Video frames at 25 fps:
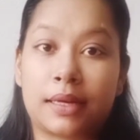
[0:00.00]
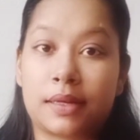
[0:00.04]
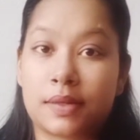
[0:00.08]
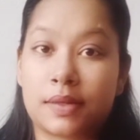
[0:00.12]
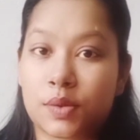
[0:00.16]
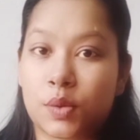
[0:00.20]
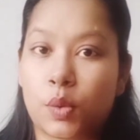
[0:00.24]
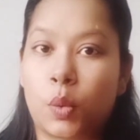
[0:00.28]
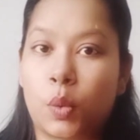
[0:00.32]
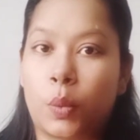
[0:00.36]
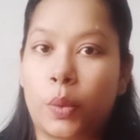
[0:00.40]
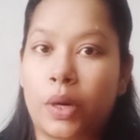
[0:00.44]
that
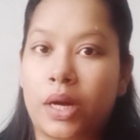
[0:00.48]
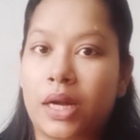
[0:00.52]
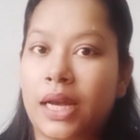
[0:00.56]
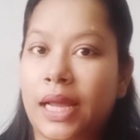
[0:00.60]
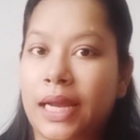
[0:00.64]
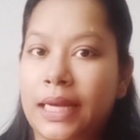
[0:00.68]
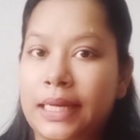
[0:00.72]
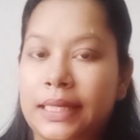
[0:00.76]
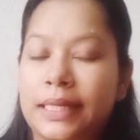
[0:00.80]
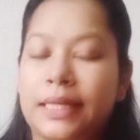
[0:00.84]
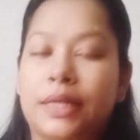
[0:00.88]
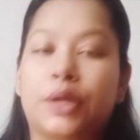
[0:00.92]
is
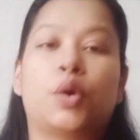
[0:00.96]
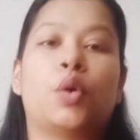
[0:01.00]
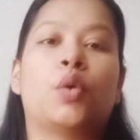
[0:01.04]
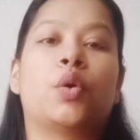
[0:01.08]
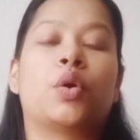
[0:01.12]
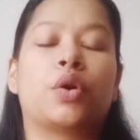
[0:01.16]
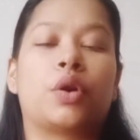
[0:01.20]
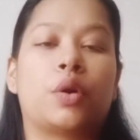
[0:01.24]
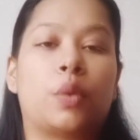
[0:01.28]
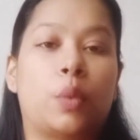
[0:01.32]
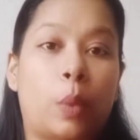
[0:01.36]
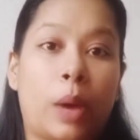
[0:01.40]
COVID-19,
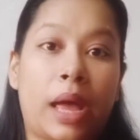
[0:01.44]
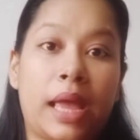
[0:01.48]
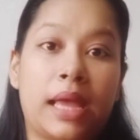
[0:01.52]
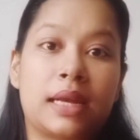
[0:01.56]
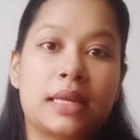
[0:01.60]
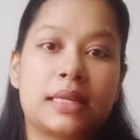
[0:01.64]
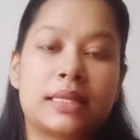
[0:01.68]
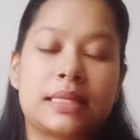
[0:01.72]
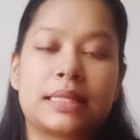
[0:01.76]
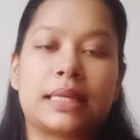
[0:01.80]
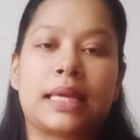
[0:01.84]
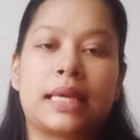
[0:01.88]

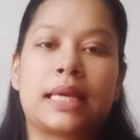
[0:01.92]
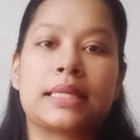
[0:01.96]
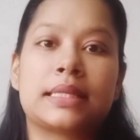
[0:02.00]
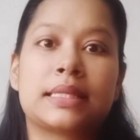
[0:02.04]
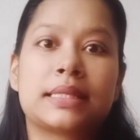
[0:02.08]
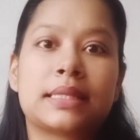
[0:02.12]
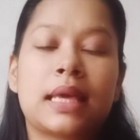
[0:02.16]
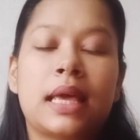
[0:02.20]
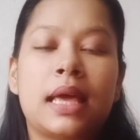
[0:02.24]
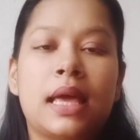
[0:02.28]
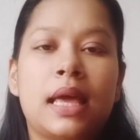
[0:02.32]
coronavirus, yes.